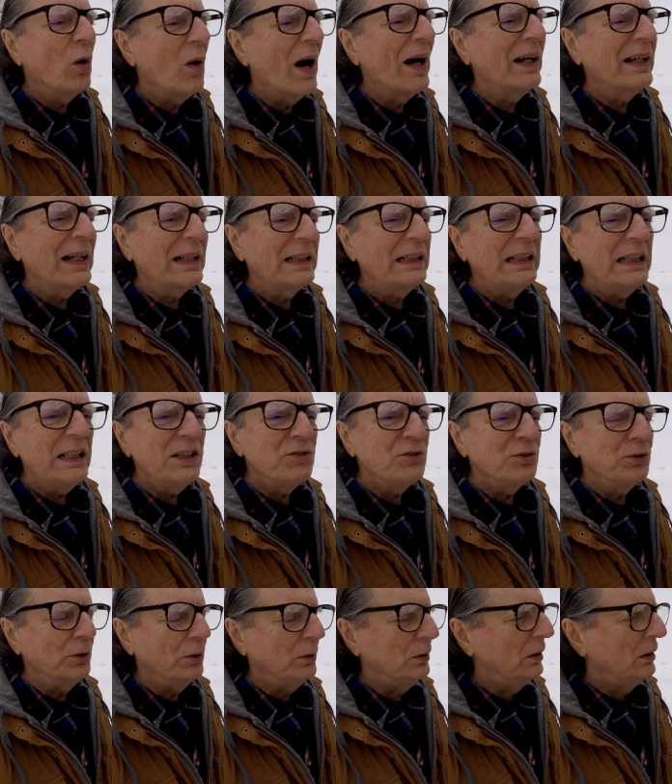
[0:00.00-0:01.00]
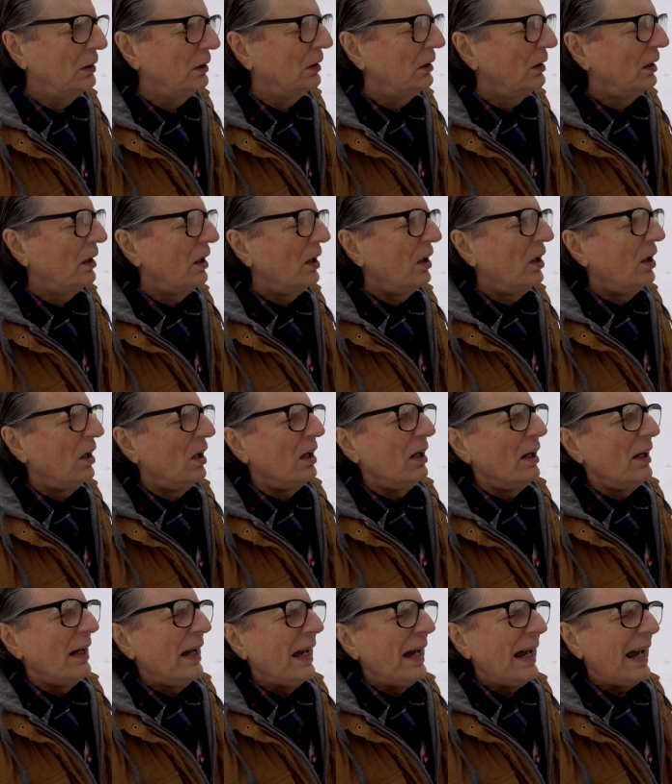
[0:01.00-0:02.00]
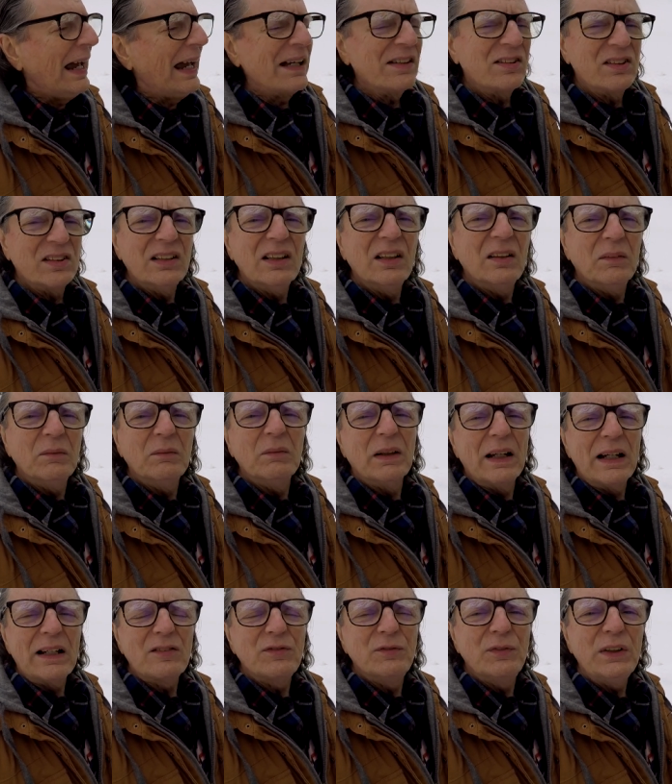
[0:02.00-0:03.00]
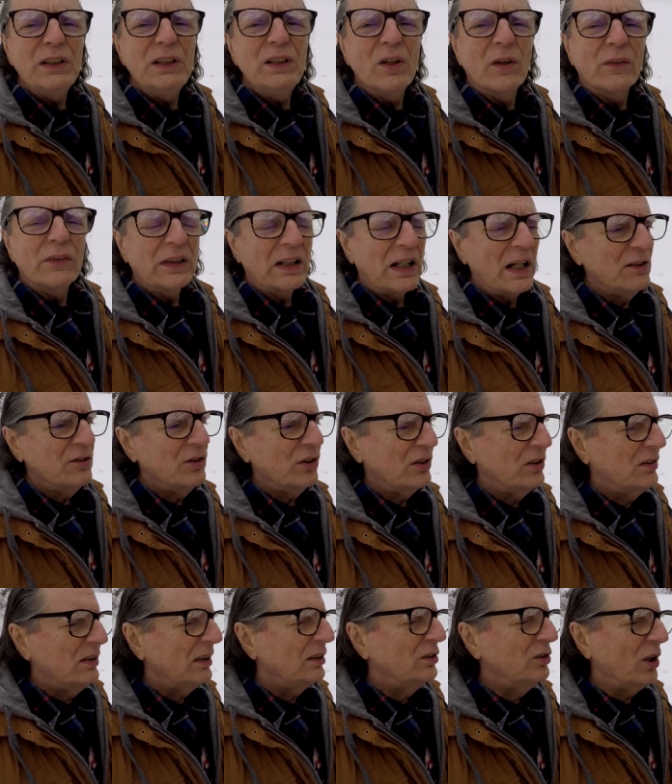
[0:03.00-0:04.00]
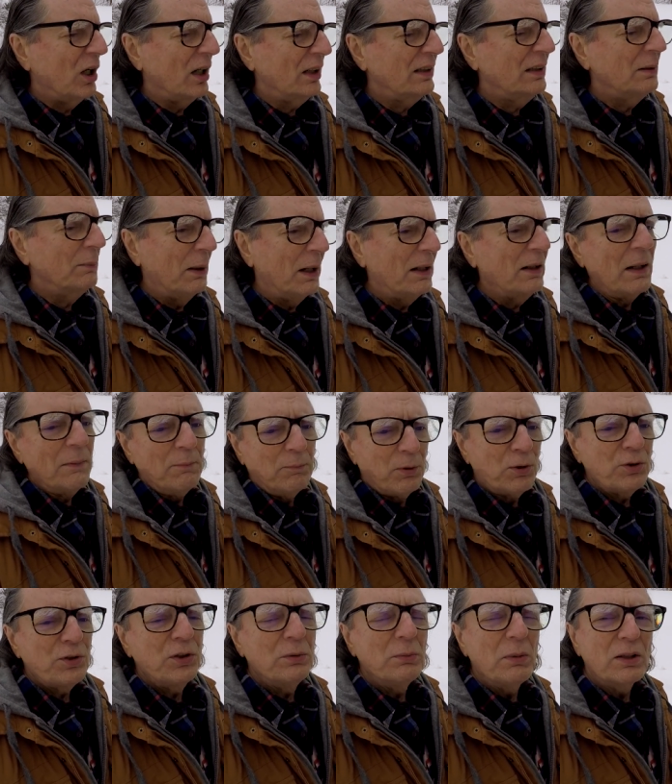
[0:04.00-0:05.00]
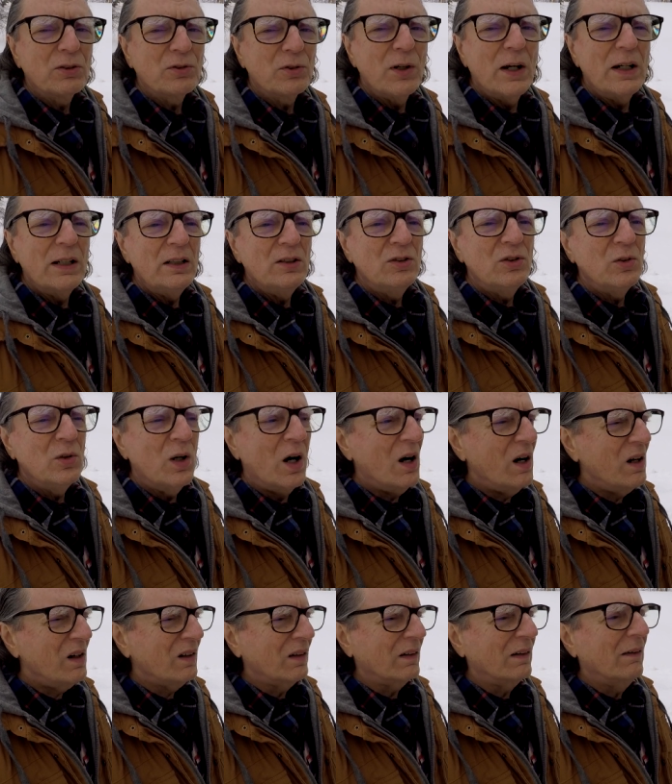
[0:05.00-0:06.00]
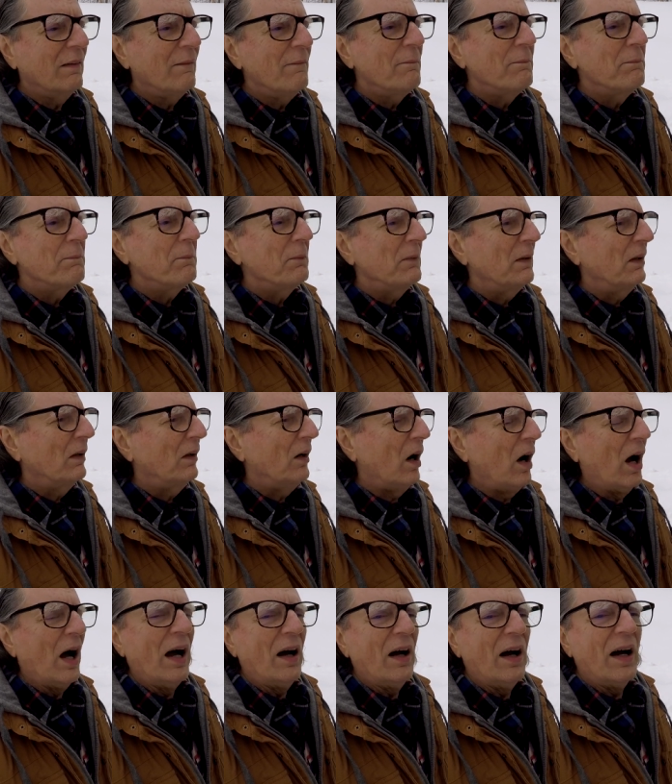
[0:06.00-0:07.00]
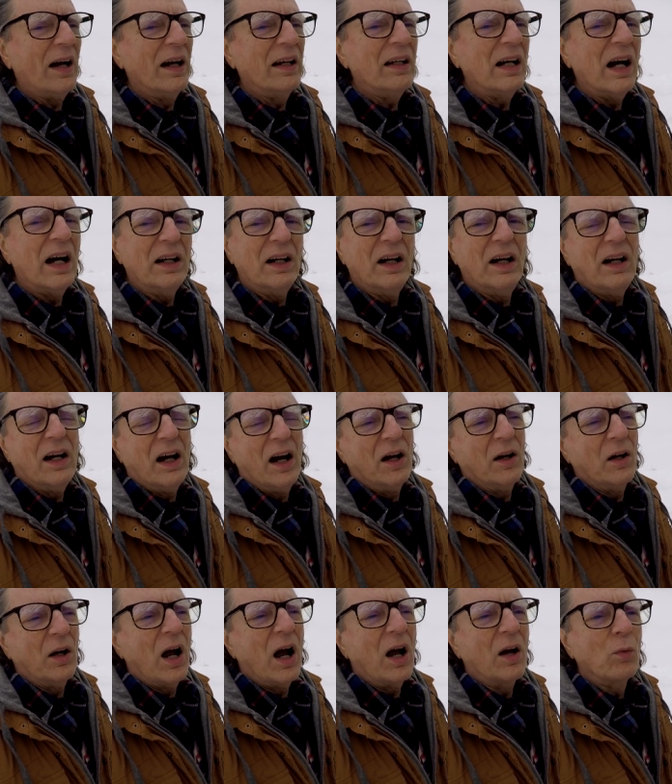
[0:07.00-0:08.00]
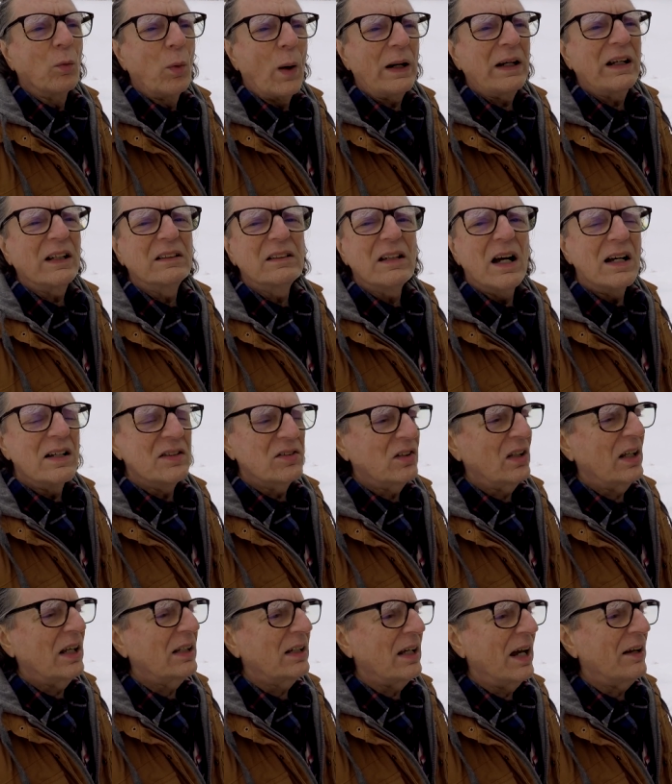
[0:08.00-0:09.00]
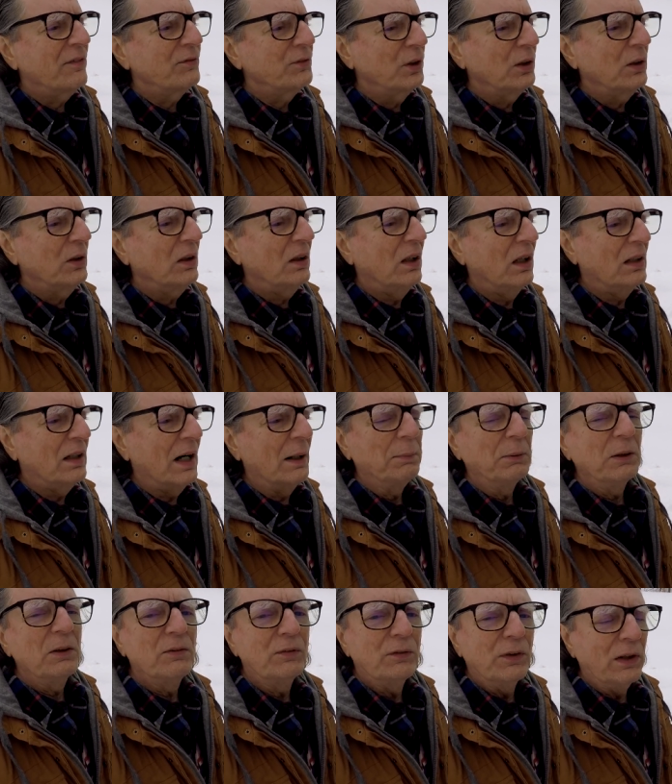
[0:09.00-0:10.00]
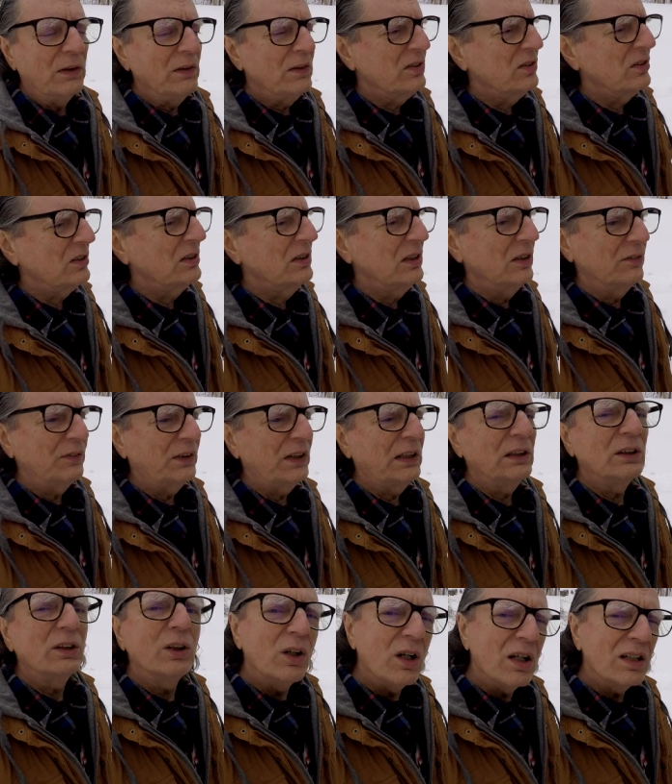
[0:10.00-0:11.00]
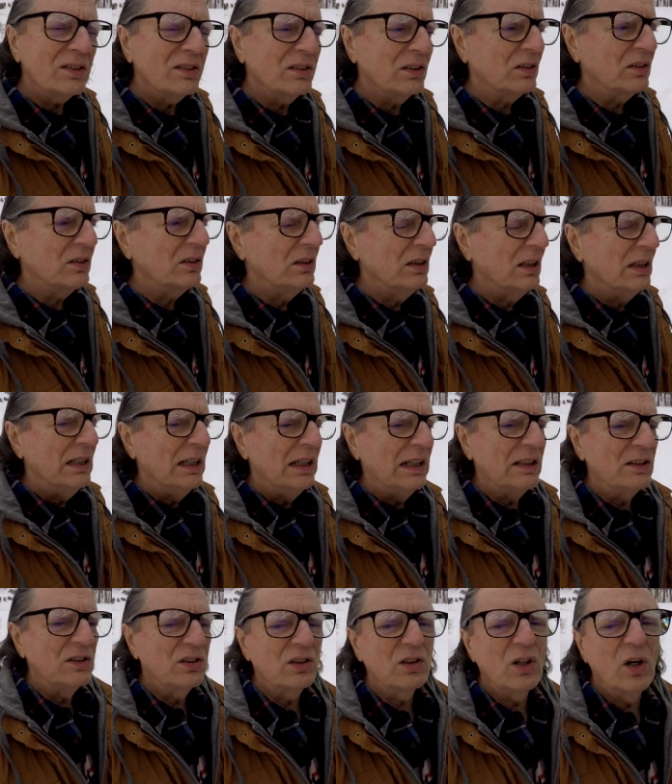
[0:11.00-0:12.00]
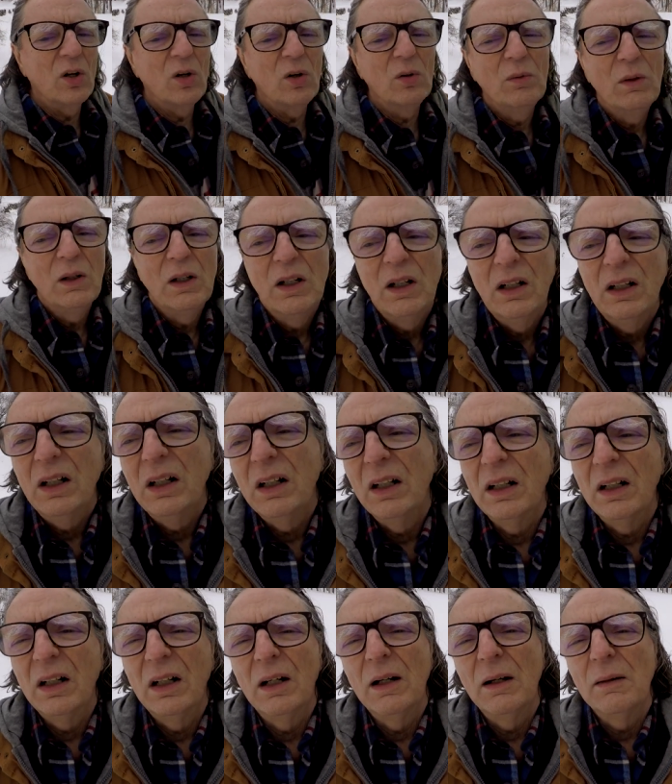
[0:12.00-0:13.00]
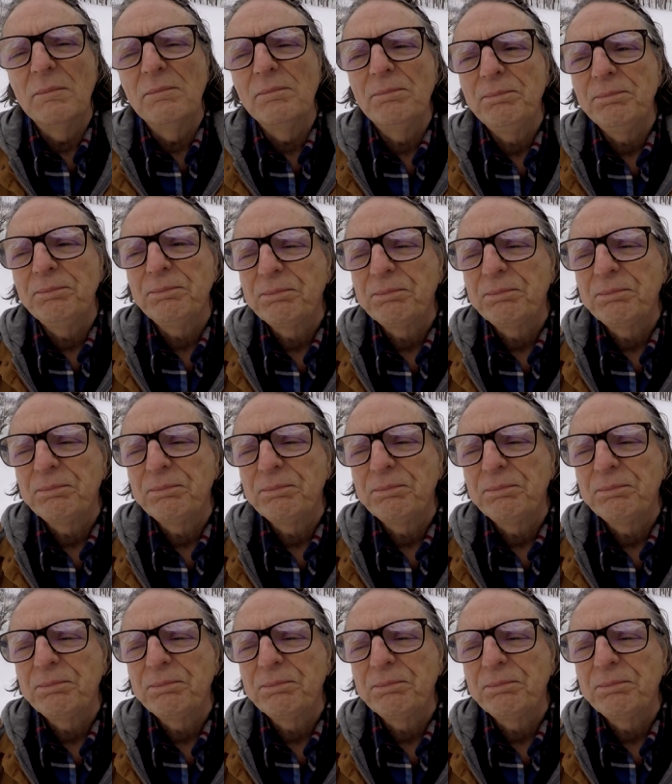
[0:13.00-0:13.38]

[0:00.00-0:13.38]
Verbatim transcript: I got an issue. As in the last video that I just did talking about, I'm pushing my trading too hard. I, I, I, recognize that after a couple of very significant losses. And so um,